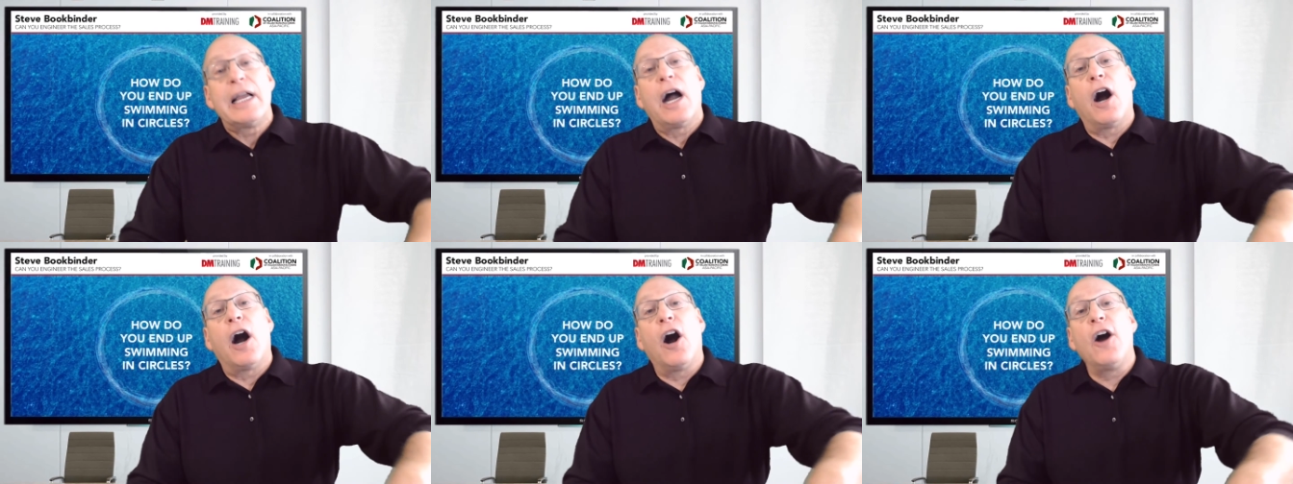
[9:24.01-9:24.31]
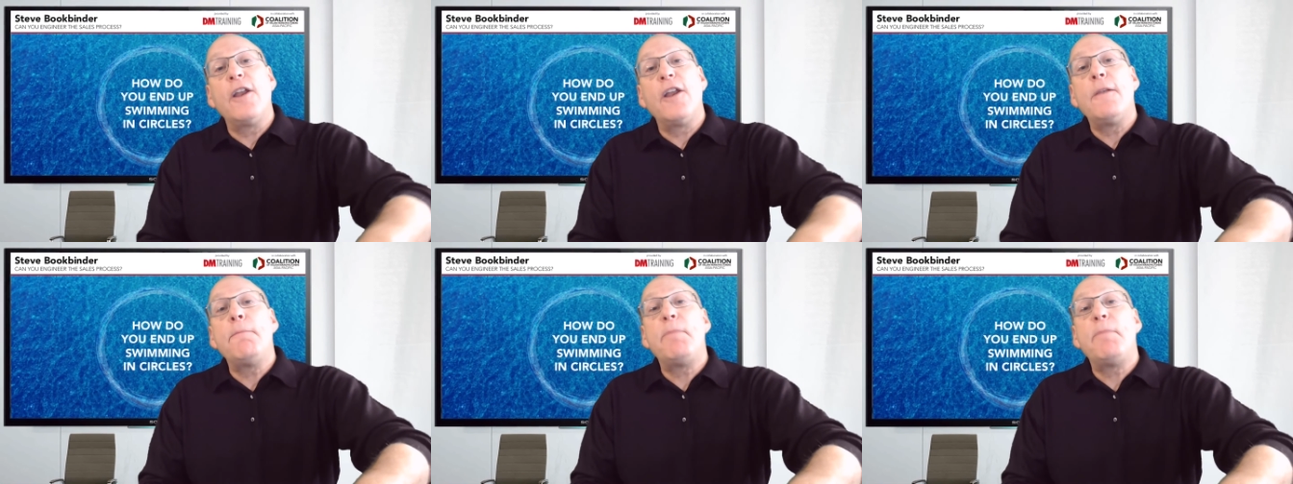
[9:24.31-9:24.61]

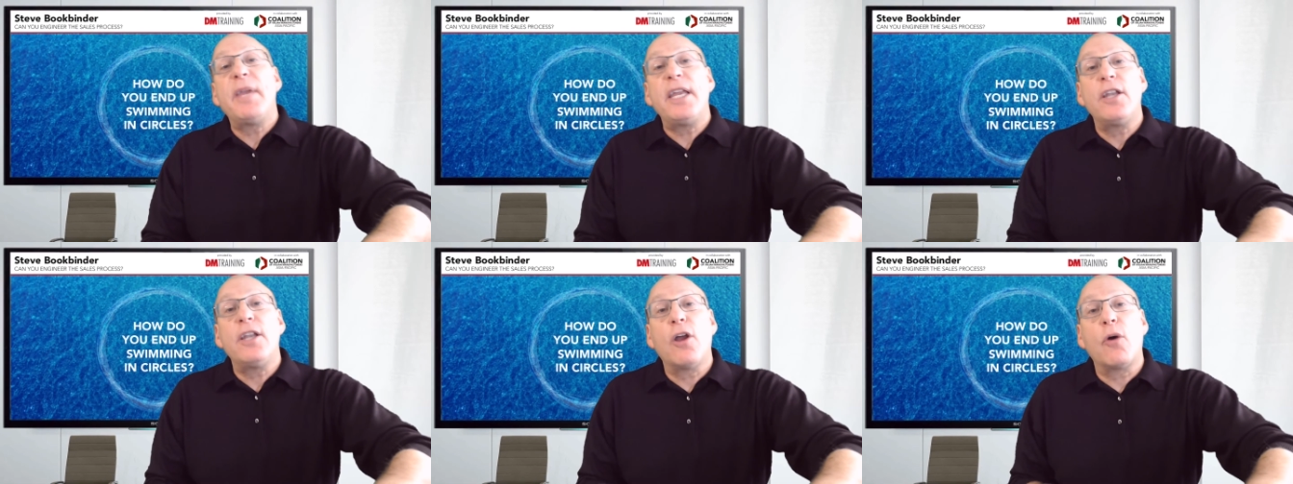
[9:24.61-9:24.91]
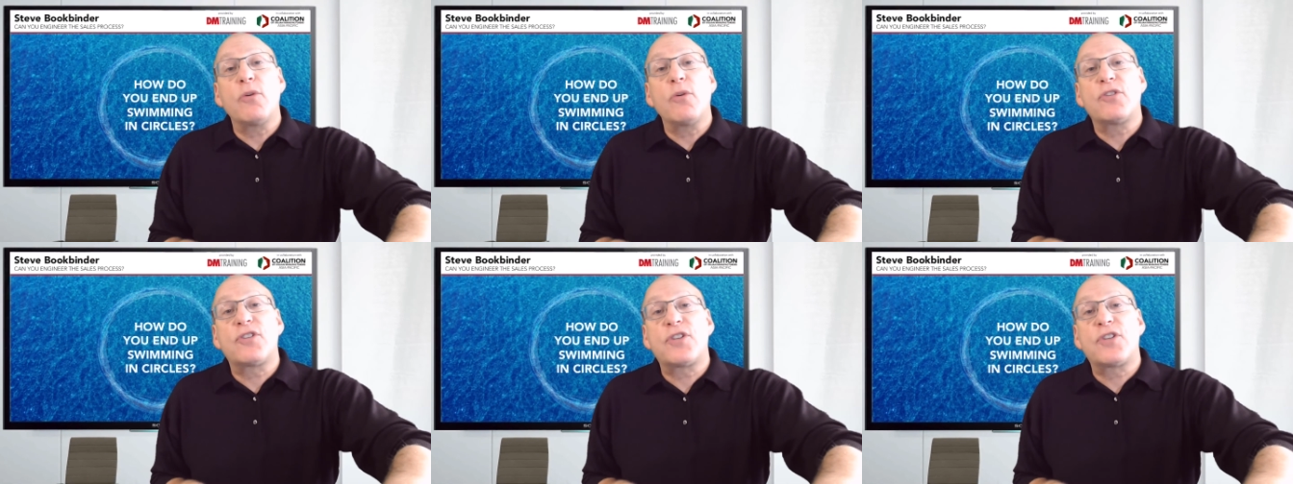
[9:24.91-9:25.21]

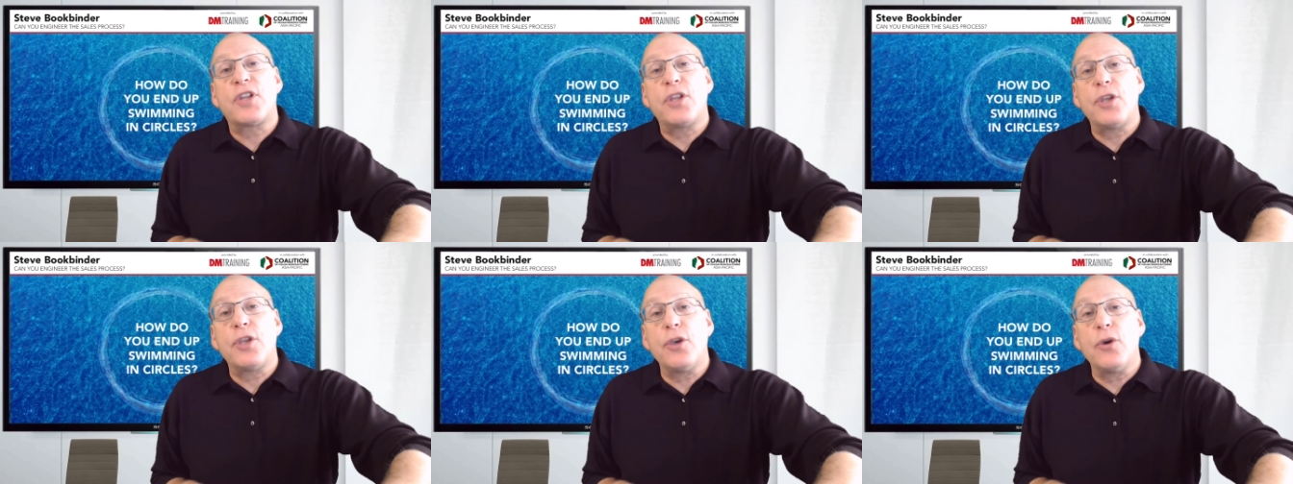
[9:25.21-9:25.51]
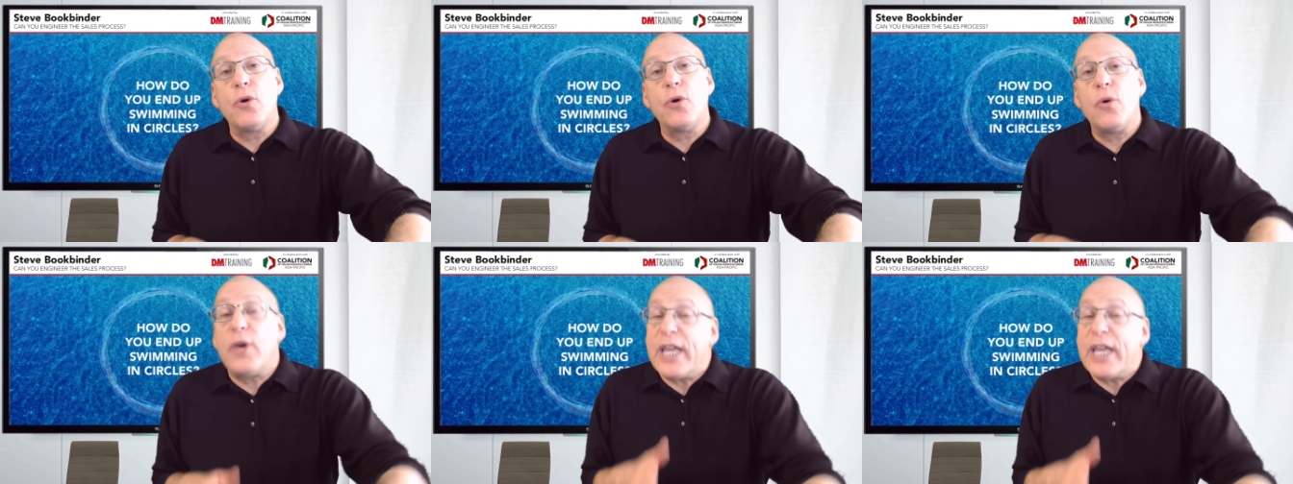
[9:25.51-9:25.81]
unbeknownst to
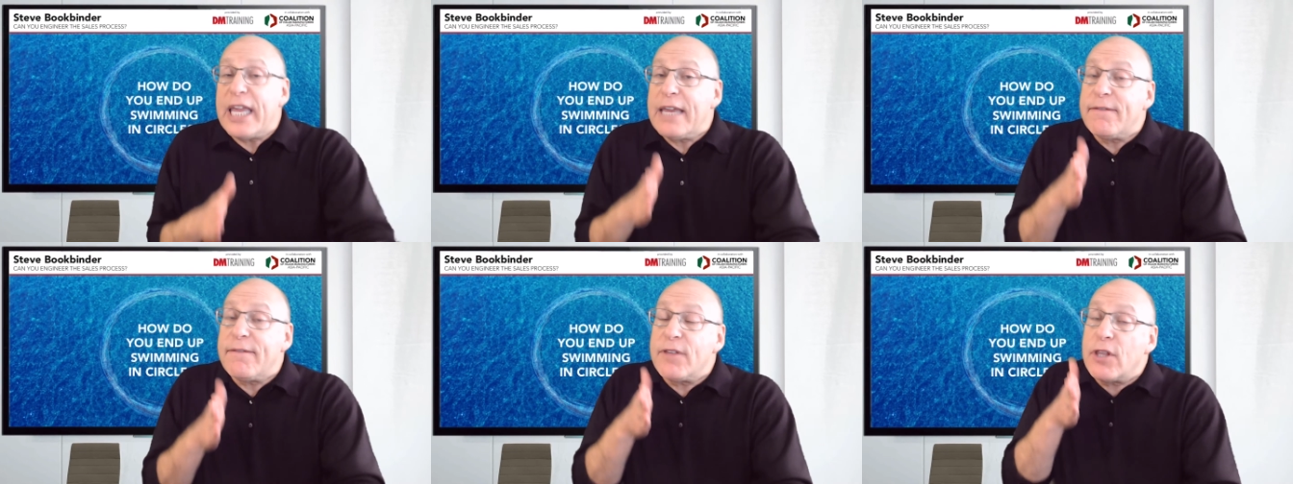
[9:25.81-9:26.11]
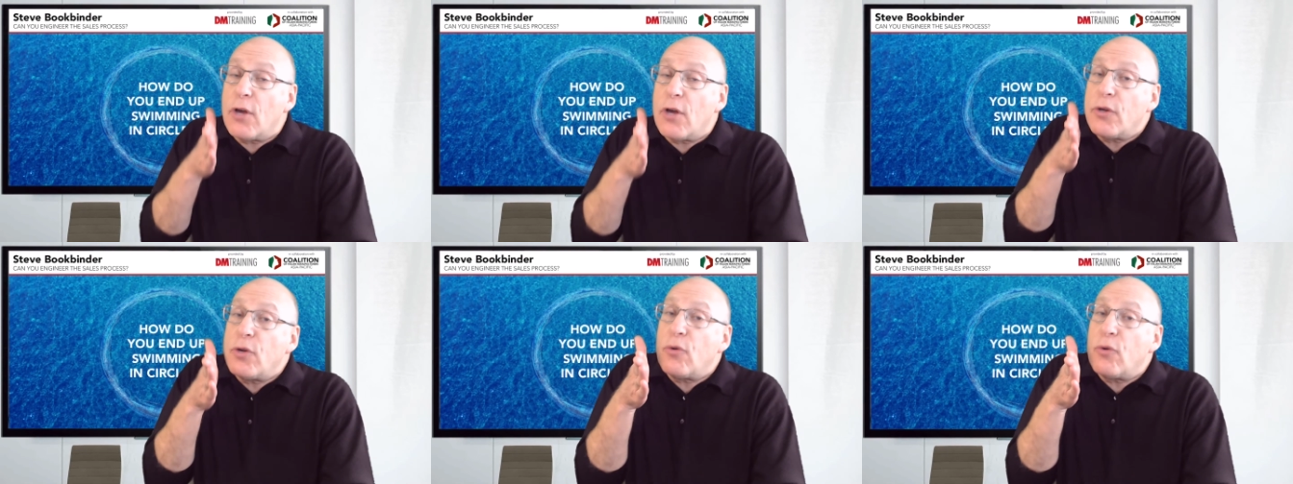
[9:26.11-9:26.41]
you, even
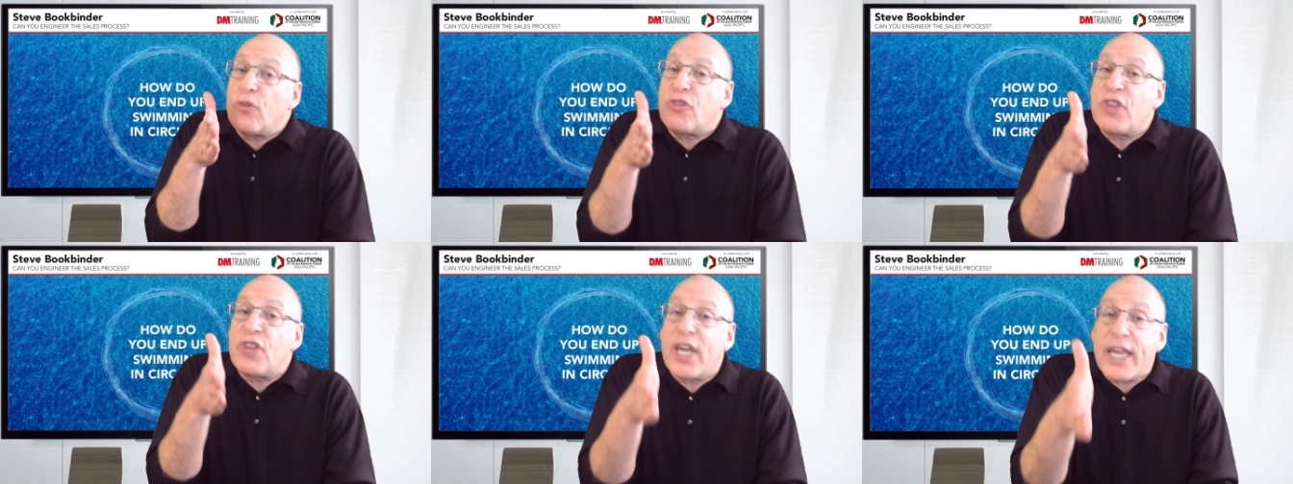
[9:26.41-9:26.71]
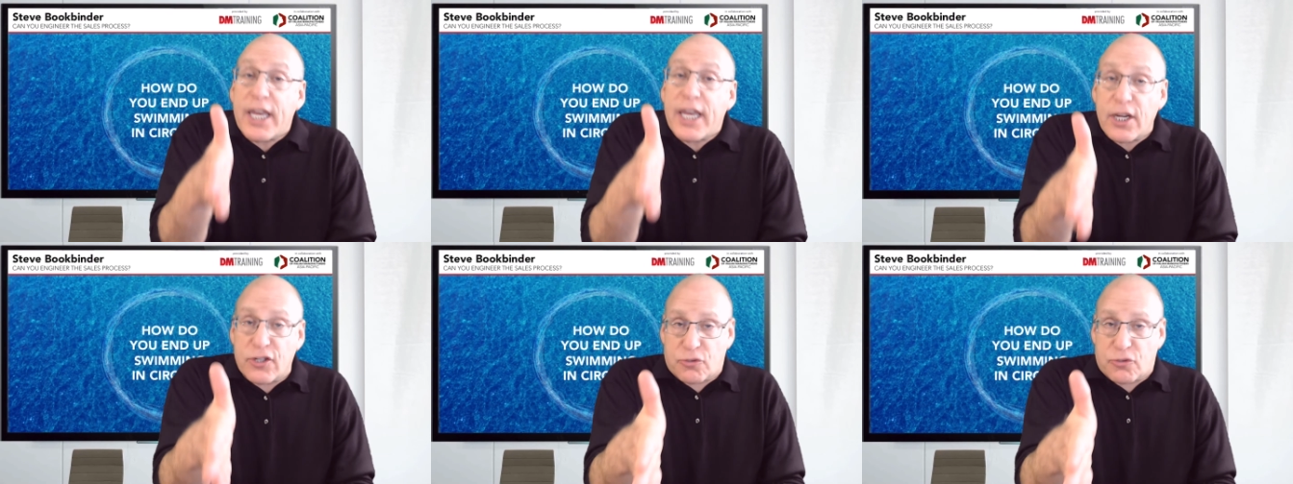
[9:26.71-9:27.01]
though you
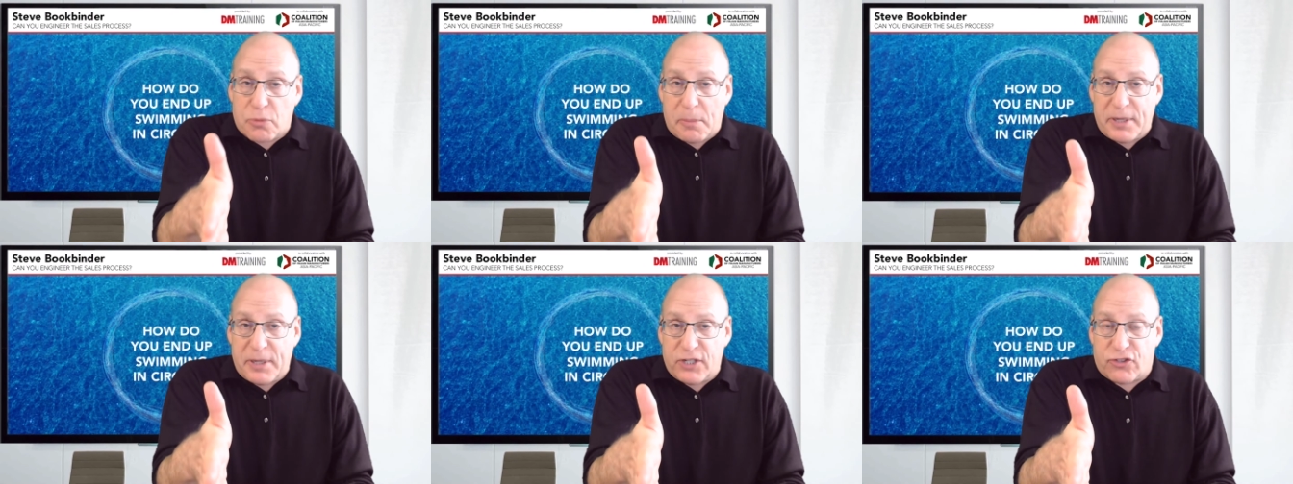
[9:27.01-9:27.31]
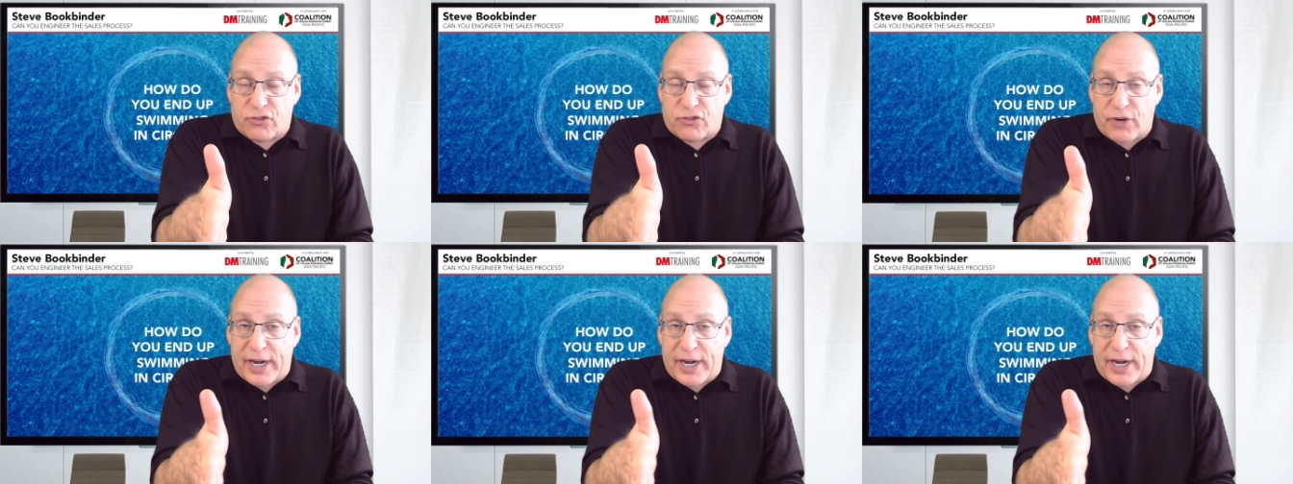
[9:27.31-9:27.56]
think you're swimming straight,